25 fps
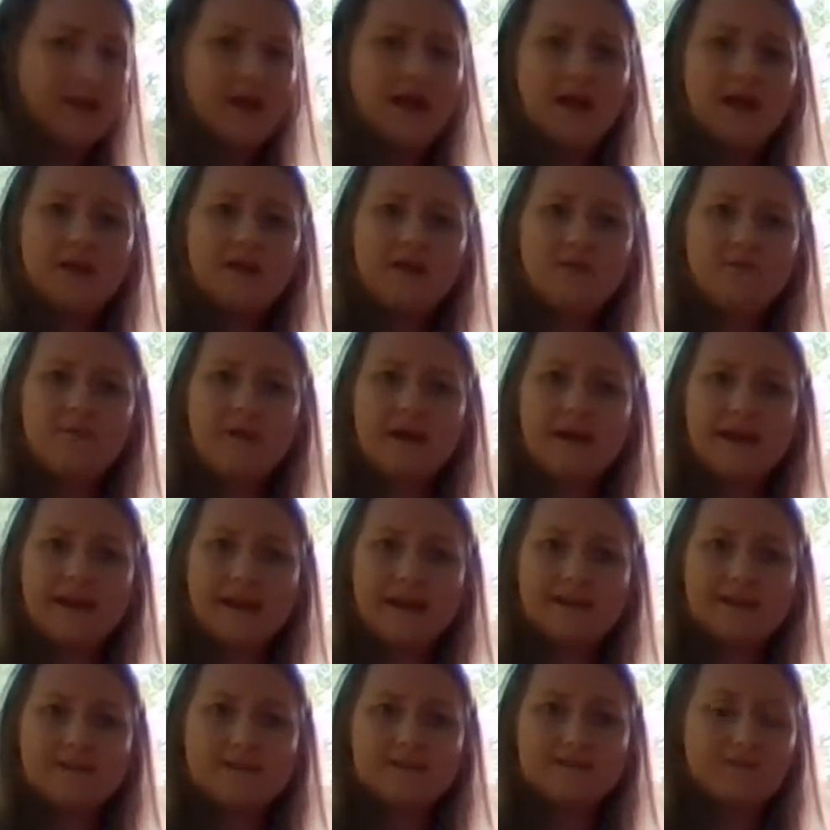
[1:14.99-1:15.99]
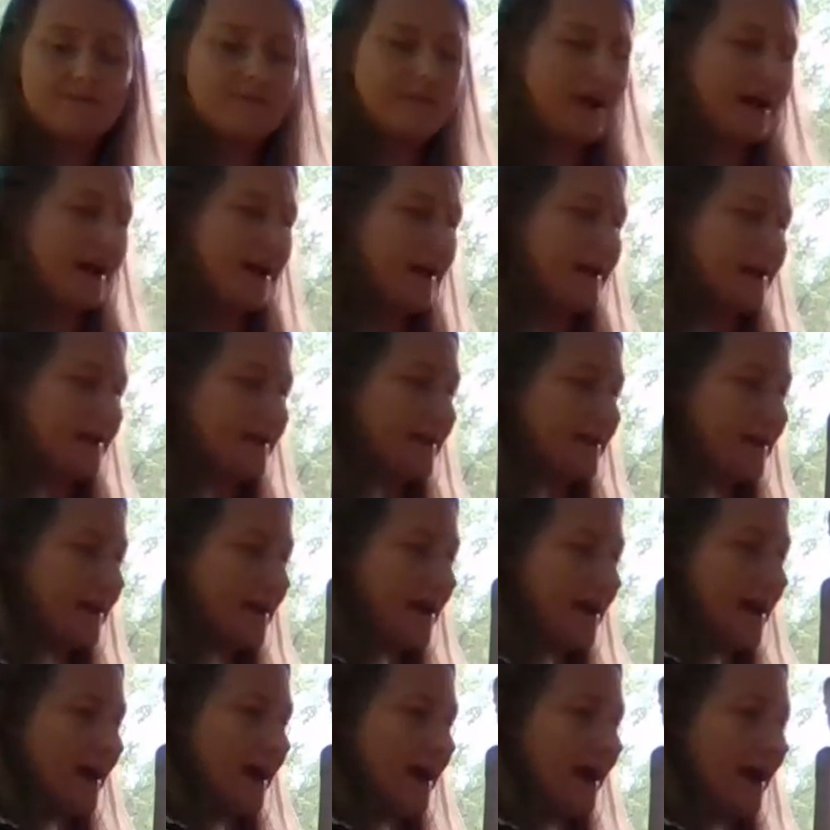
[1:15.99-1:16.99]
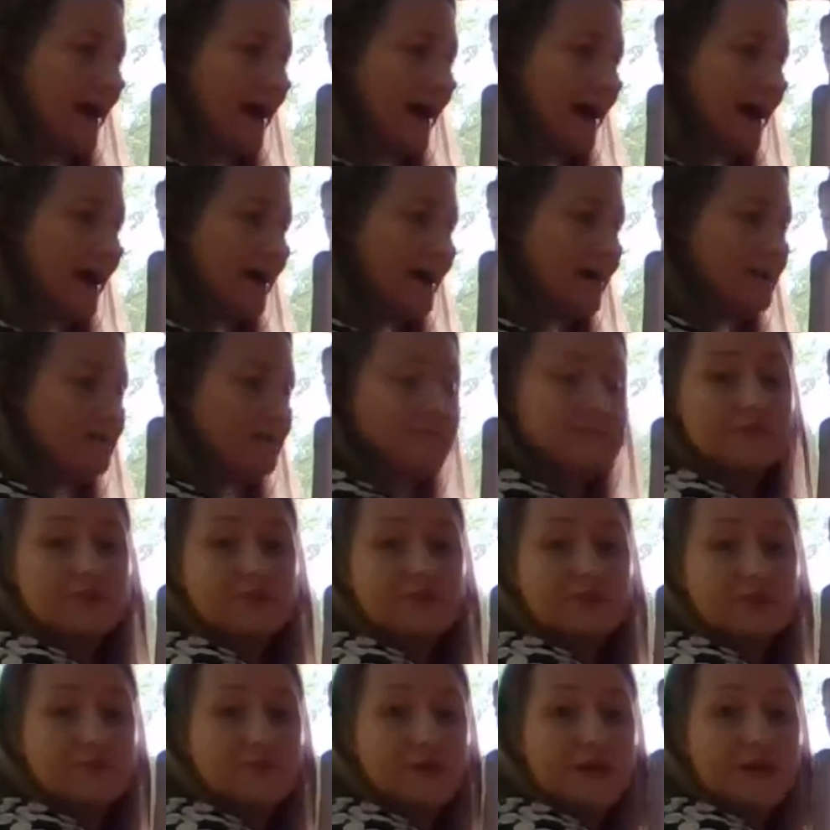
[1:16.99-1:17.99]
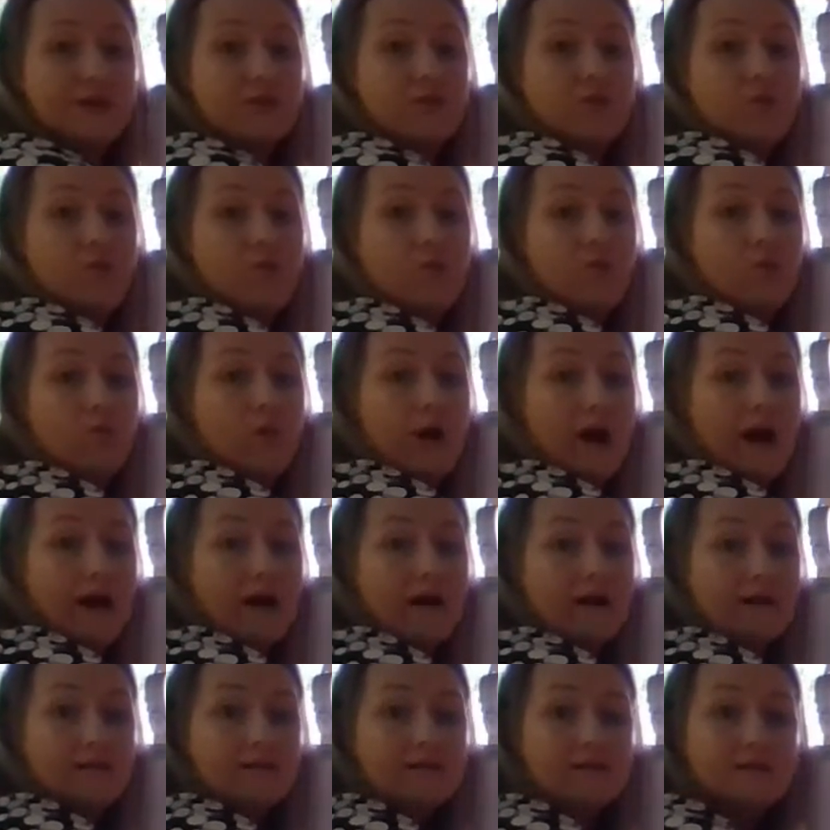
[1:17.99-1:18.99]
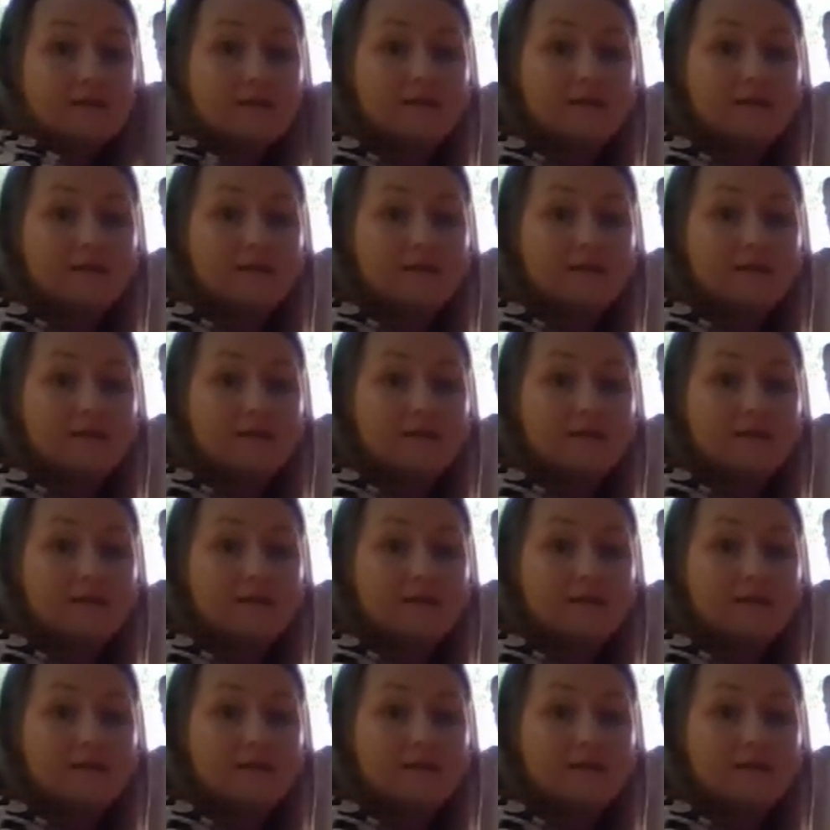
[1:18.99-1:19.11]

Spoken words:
And you might answer back, I'm doing well.